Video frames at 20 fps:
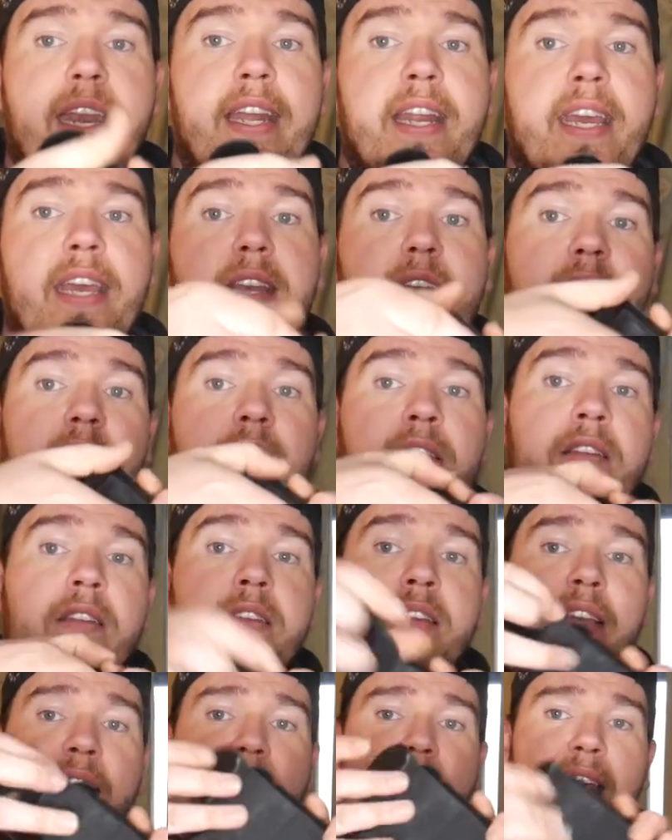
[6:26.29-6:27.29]
it in,
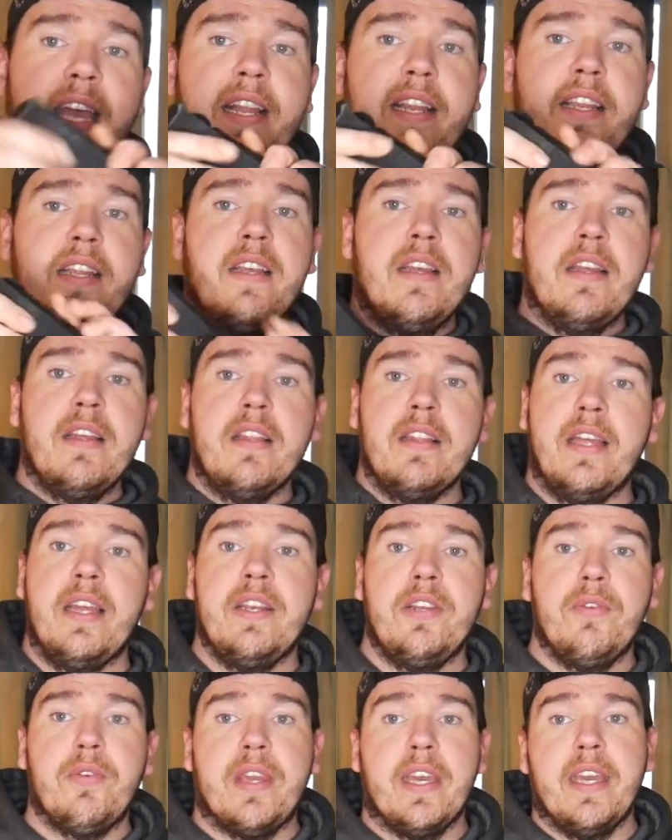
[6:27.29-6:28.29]
and then
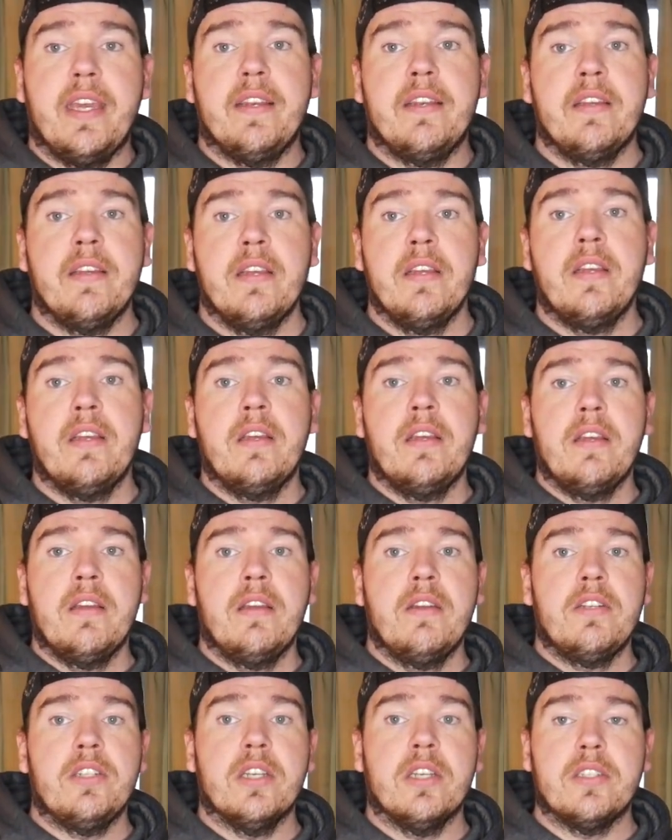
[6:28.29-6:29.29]
you can
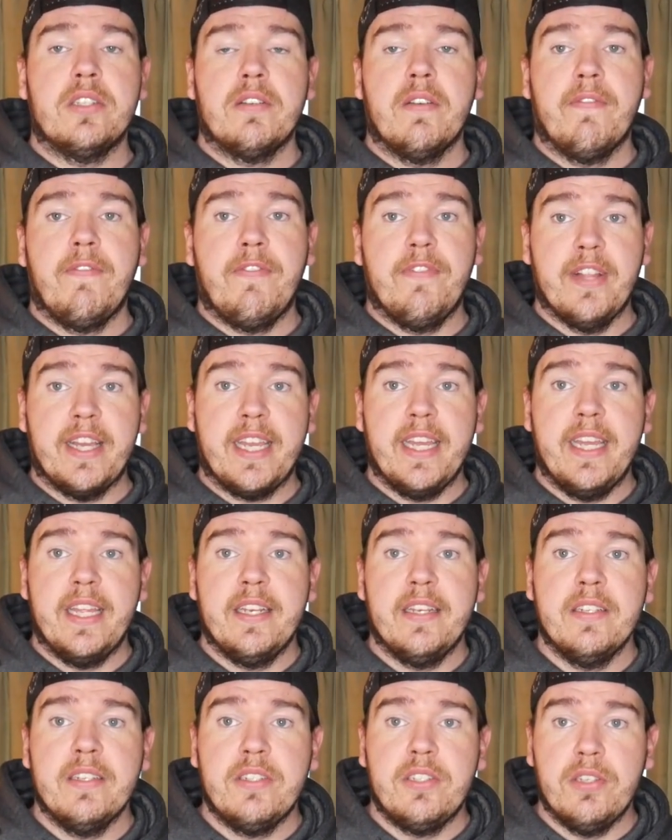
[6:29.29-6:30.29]
just flick it
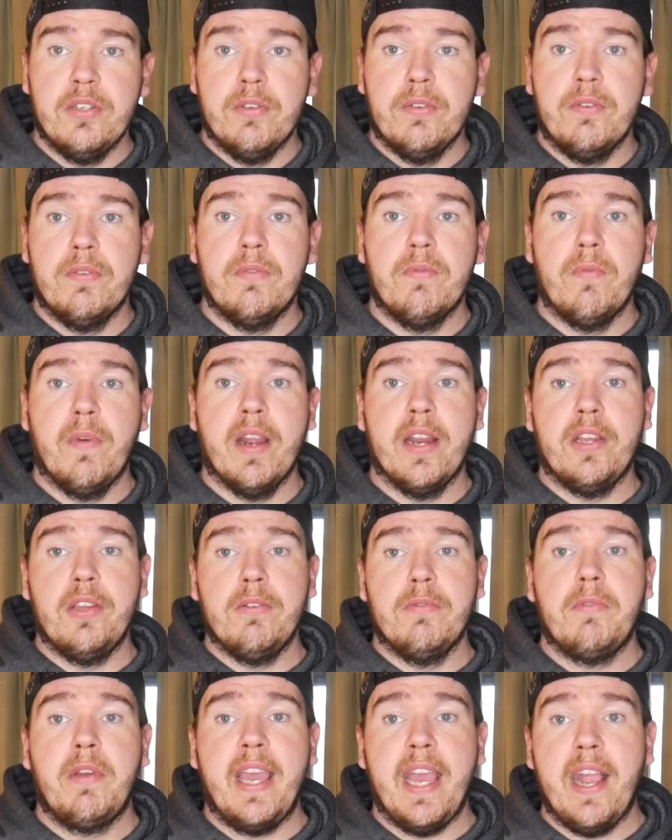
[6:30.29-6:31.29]
into where
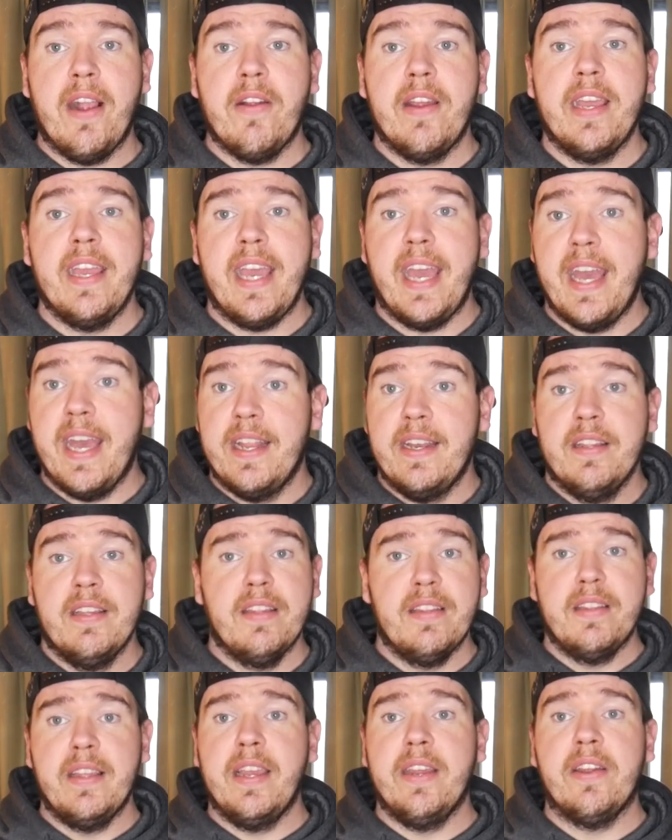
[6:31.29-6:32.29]
you carry and
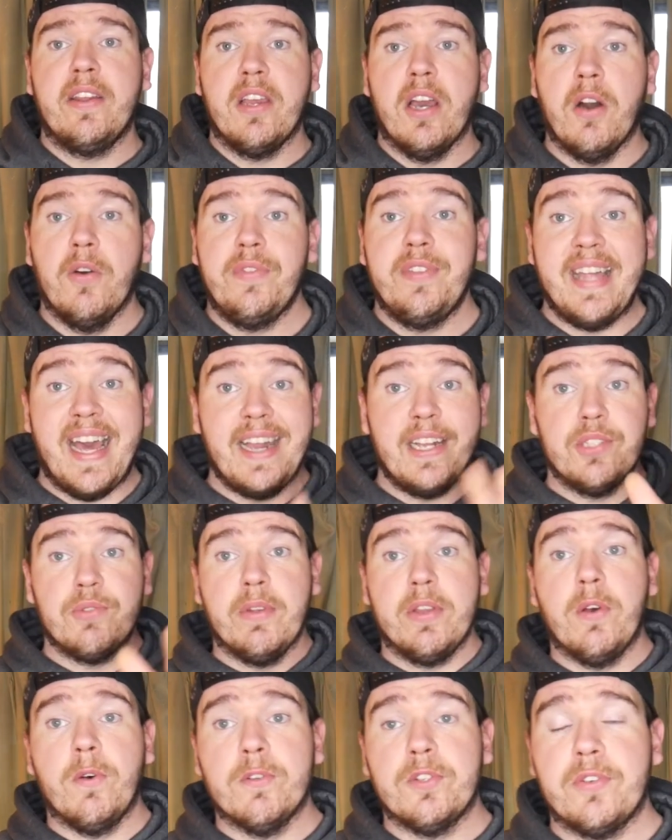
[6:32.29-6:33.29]
there you go. That is
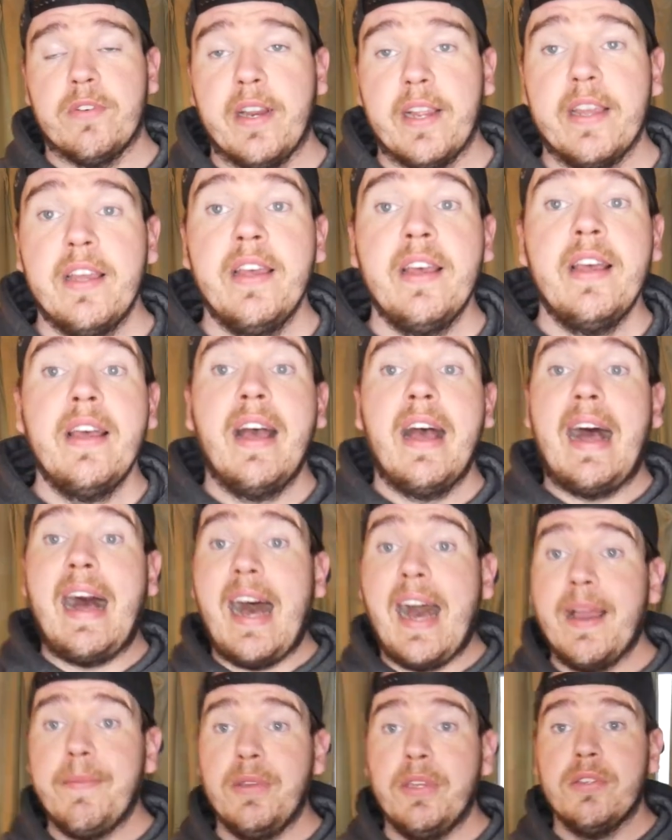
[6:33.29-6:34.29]
reholstering.
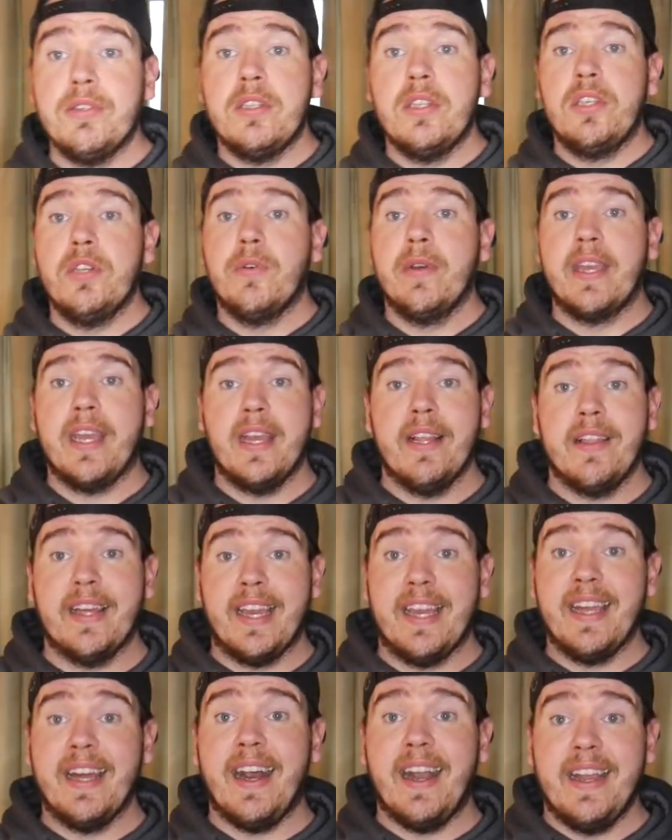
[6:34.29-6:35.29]
I'm used to doing it like
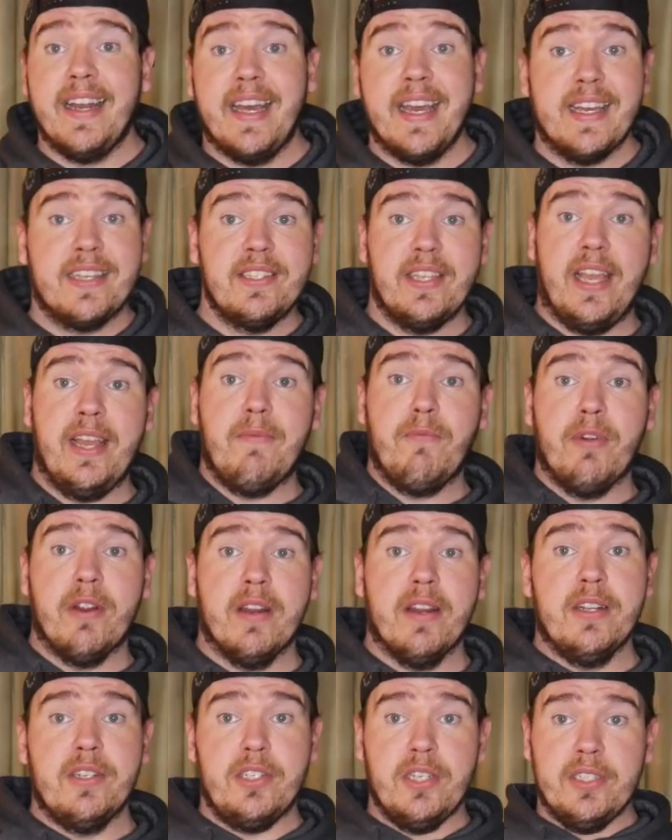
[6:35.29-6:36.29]
a Kydex and
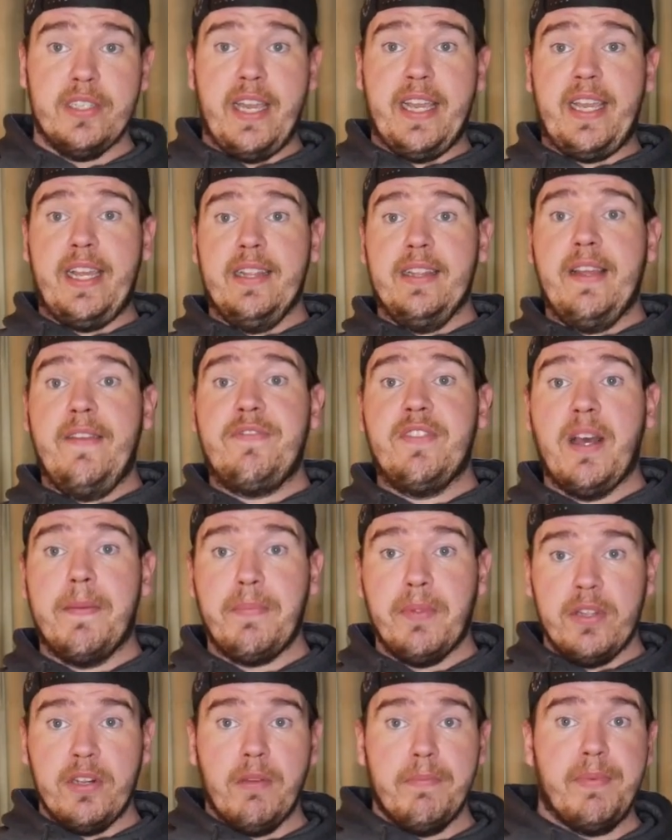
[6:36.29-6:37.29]
where it's just I can lift up
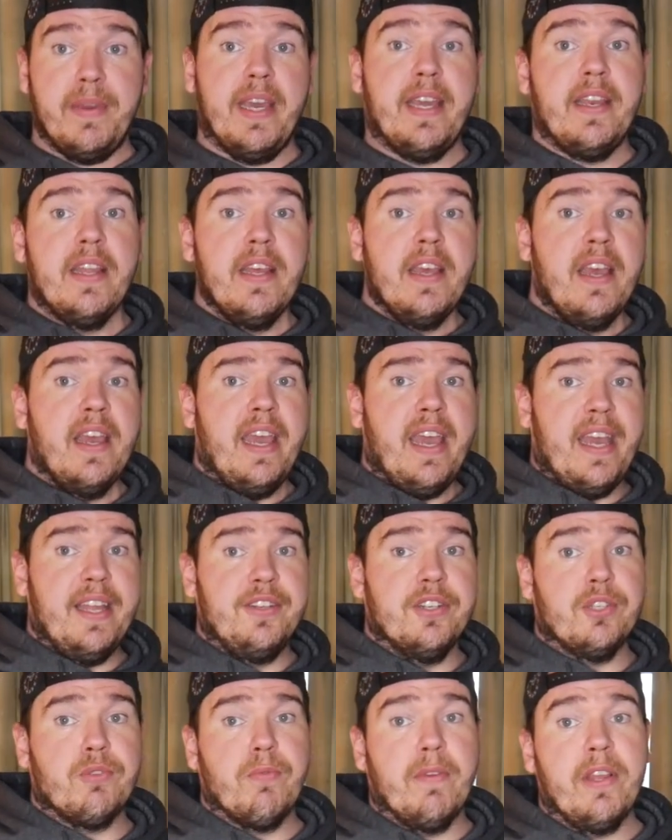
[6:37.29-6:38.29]
a little bit and
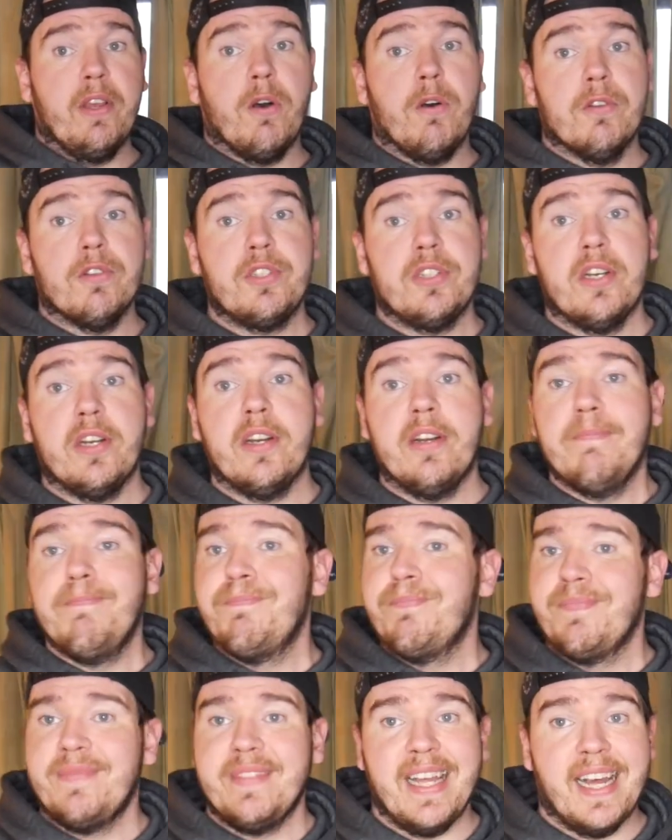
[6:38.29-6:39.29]
just reholster.
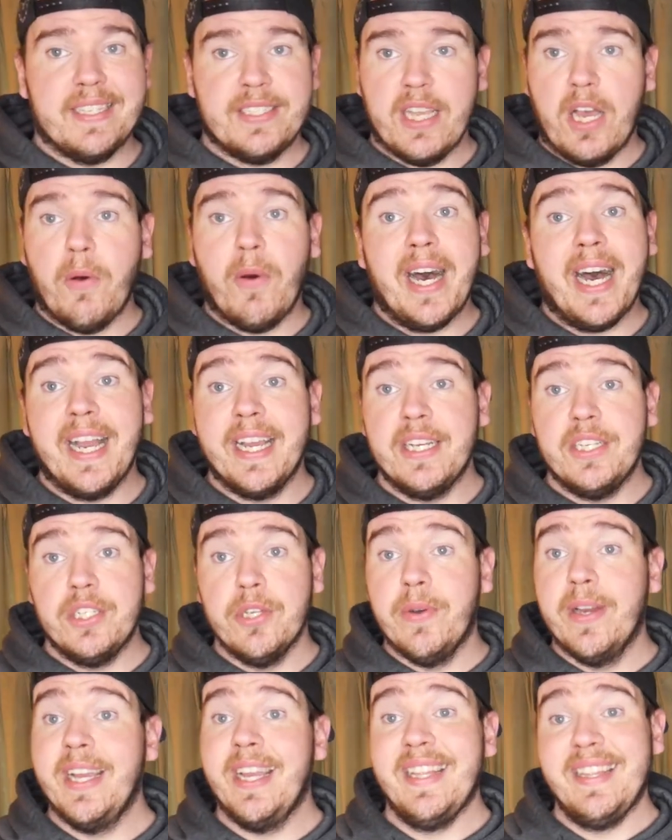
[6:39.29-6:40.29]
That's how I
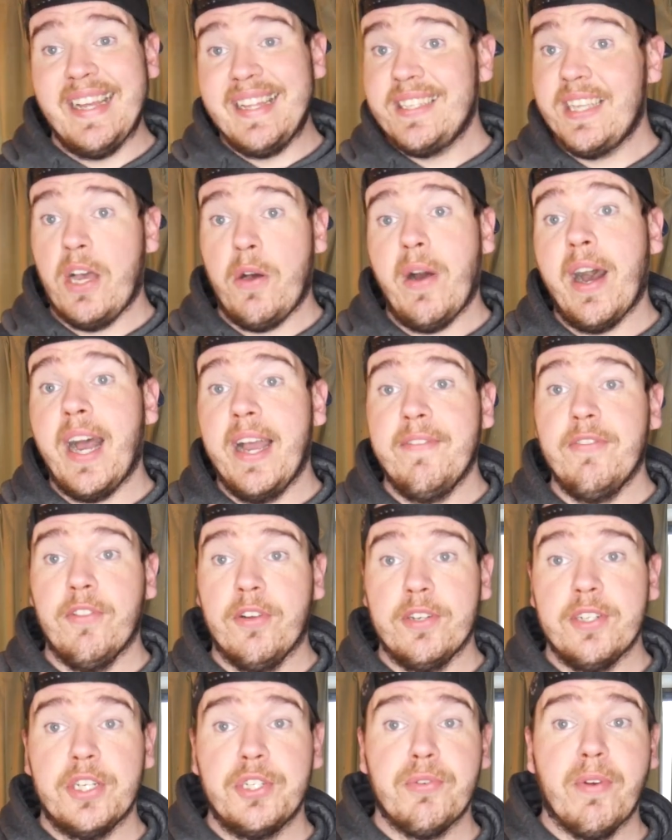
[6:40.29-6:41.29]
do it and that's how I've
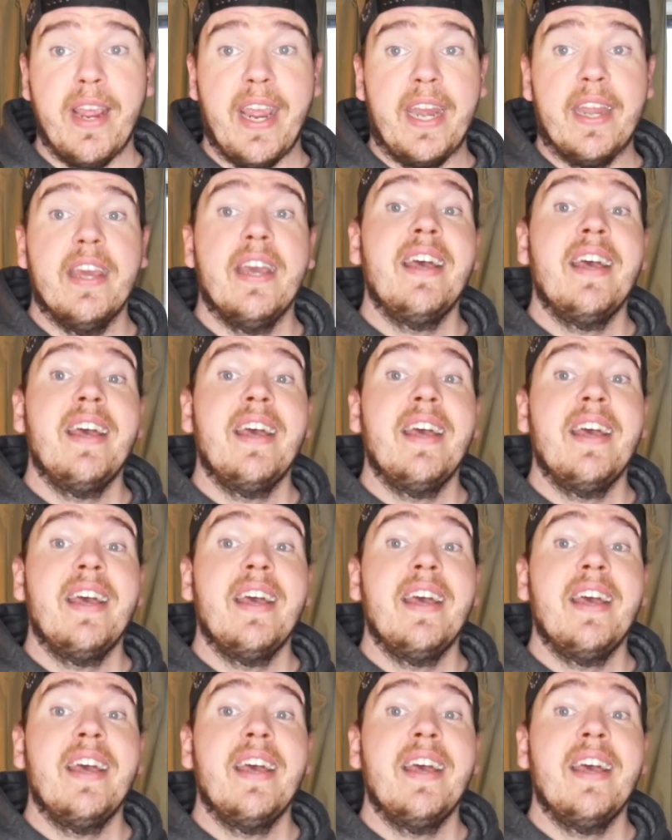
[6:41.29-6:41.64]
learned to train.